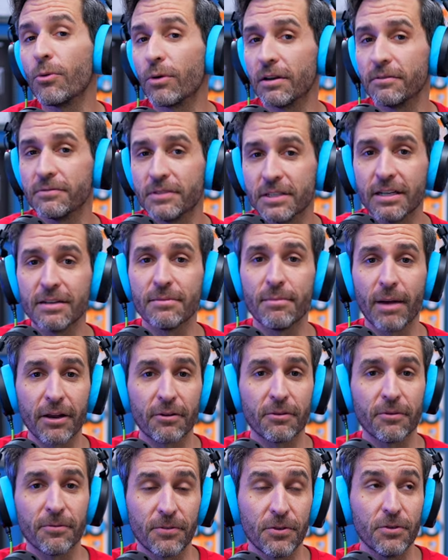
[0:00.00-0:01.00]
When I've done
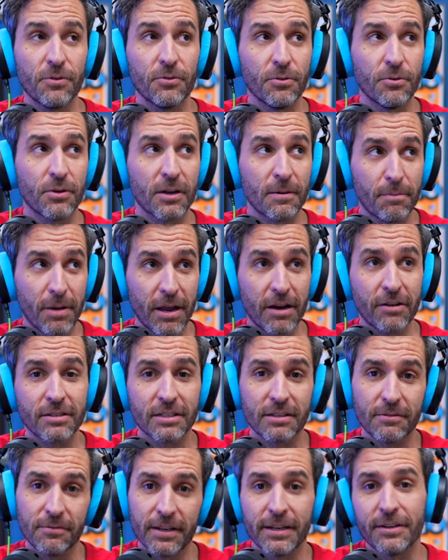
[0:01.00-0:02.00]
microfew
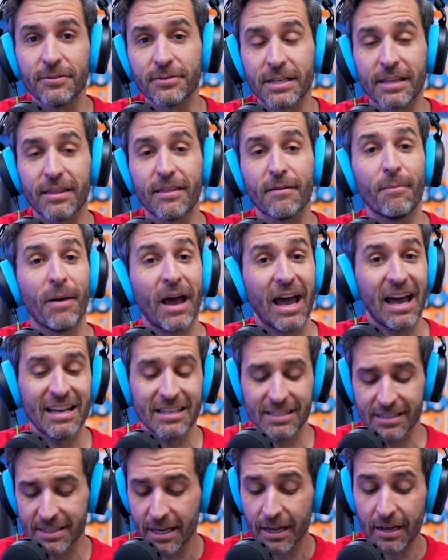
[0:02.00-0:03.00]
comparison videos in the
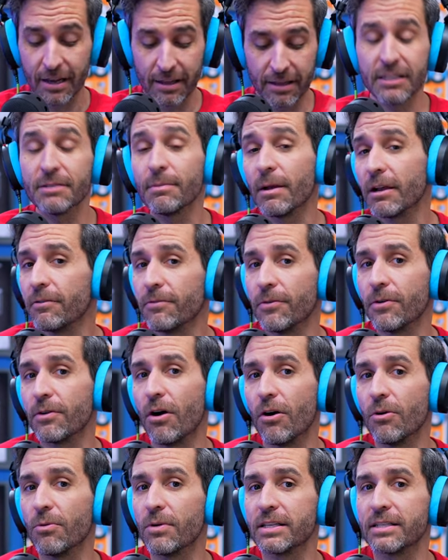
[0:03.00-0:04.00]
past, this microphone
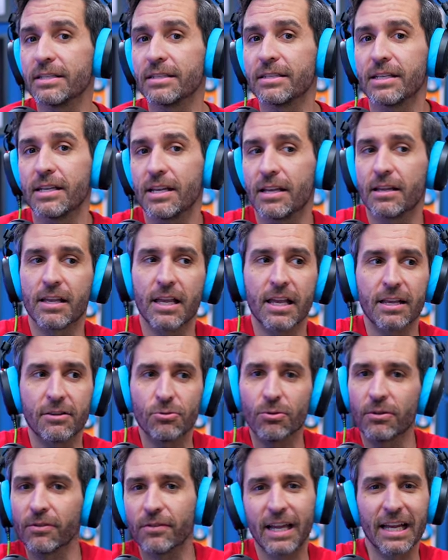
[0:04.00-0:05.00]
always
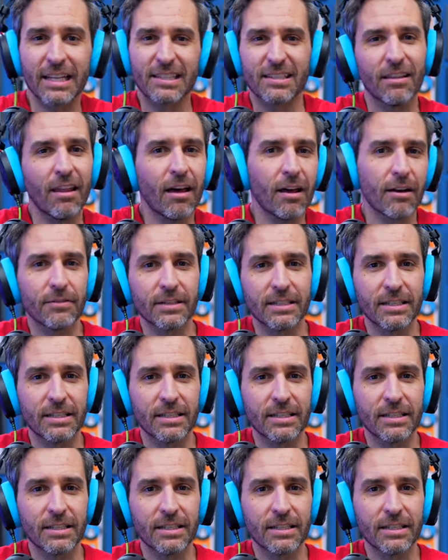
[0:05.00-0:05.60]
sort of gets a lot of